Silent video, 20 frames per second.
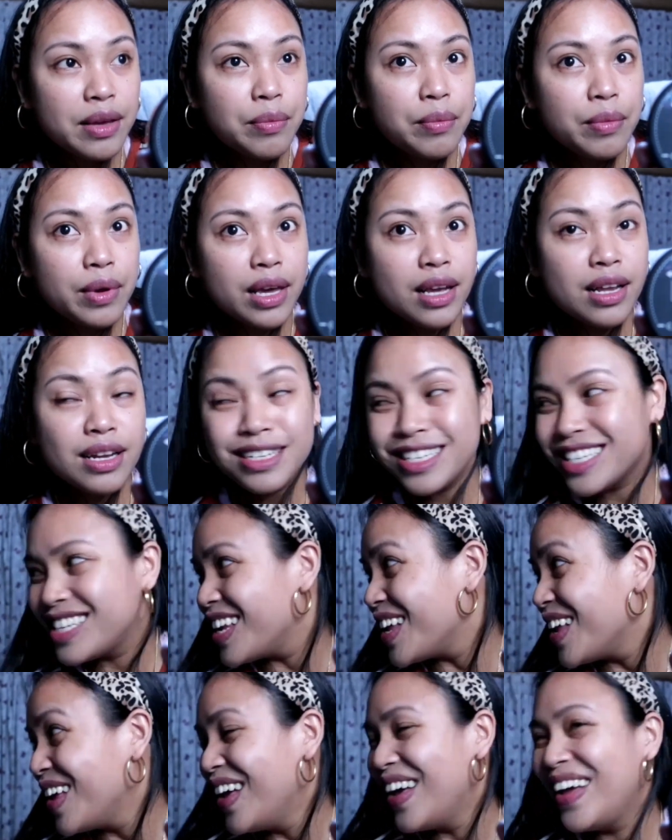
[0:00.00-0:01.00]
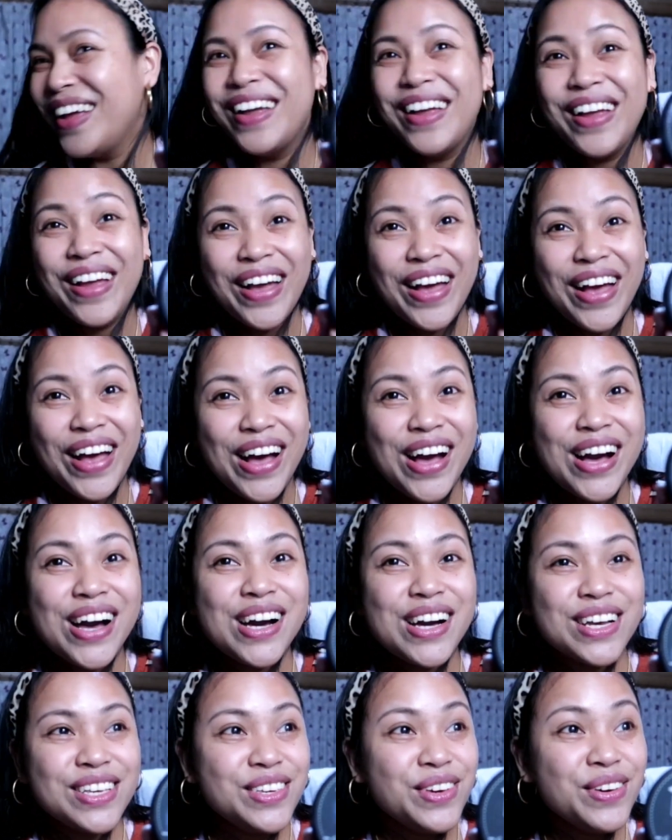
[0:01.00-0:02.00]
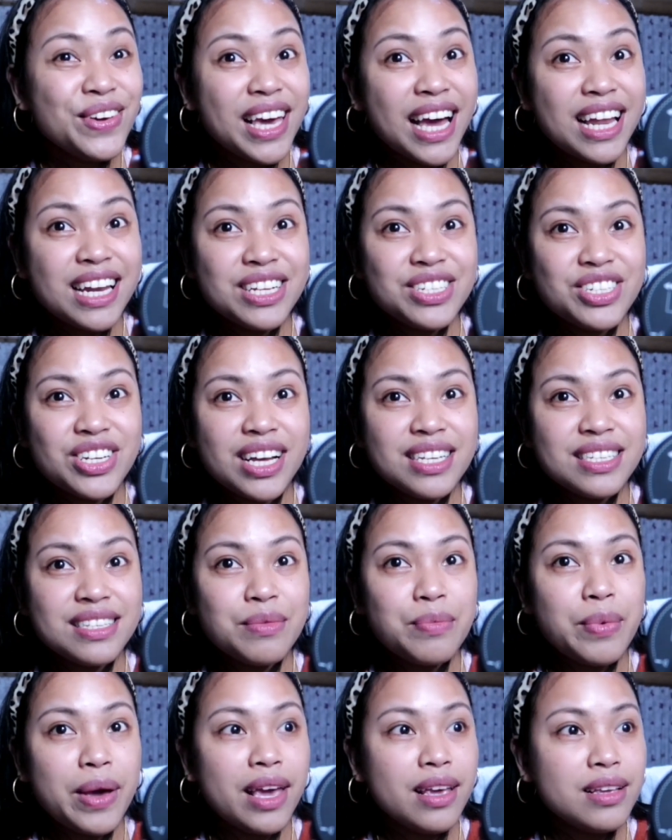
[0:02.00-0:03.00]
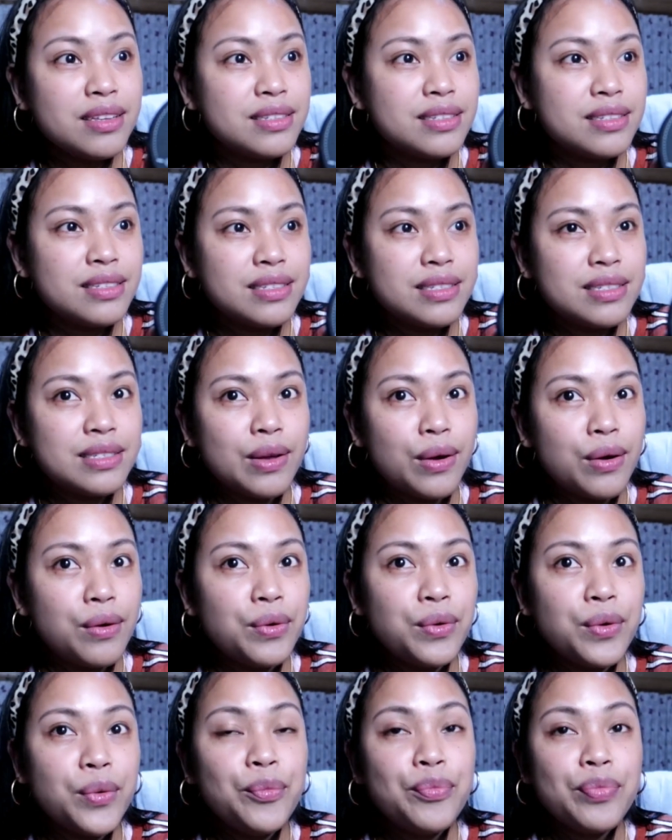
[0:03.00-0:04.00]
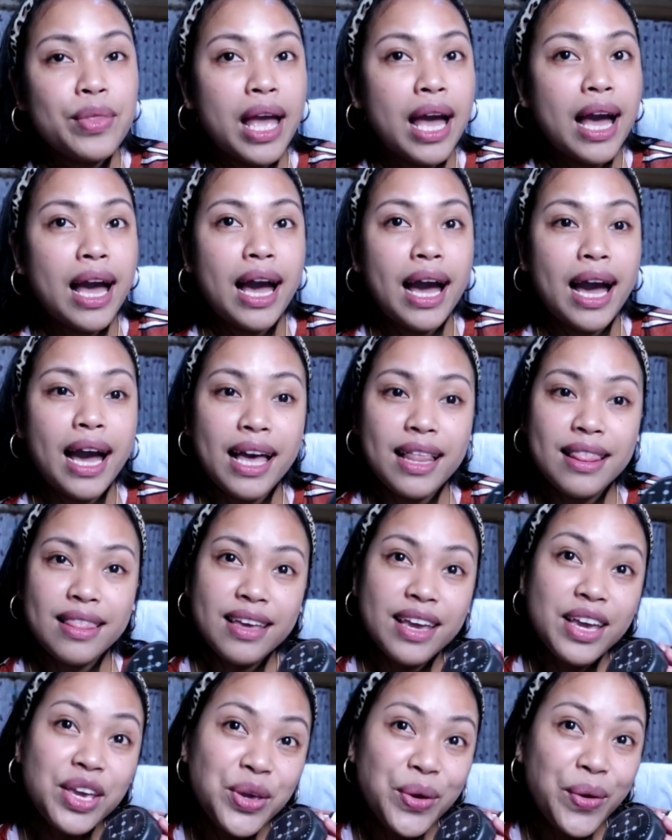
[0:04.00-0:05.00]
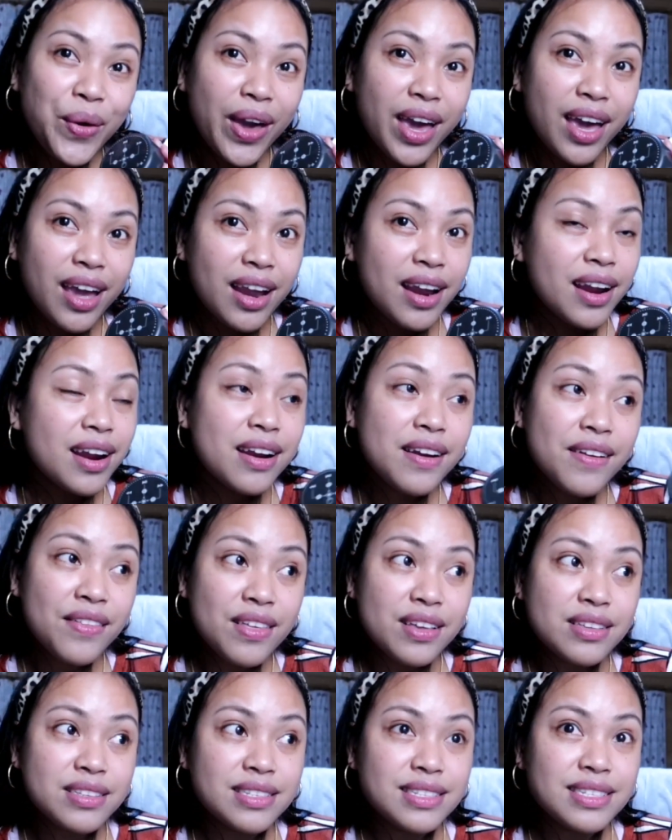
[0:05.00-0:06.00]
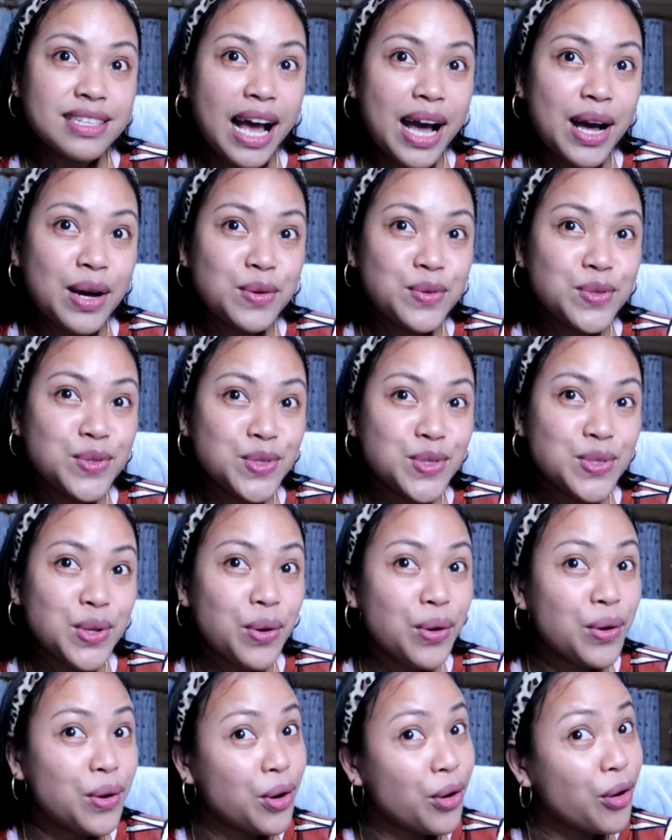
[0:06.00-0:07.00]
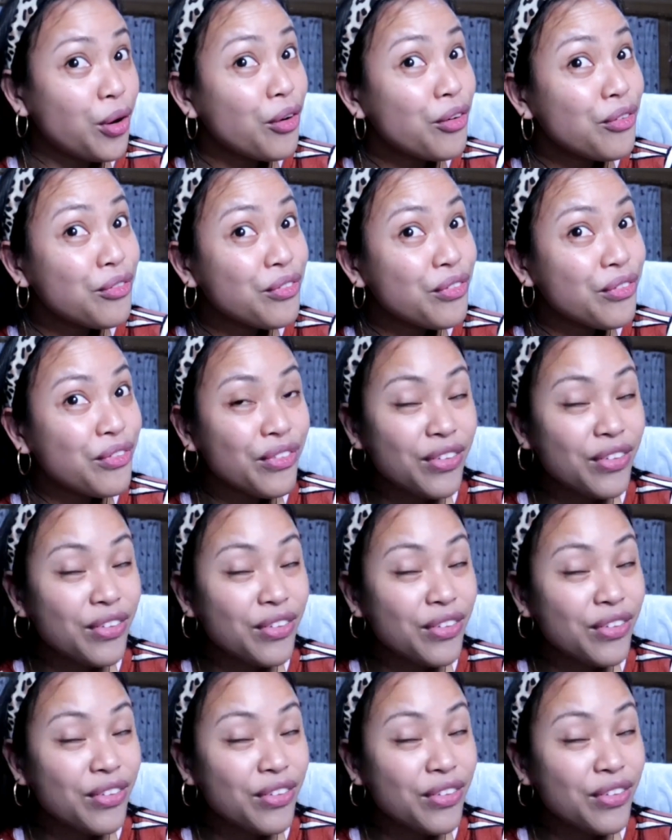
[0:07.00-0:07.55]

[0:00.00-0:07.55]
it means you can adjust the bass. So I'll let you hear the sounds of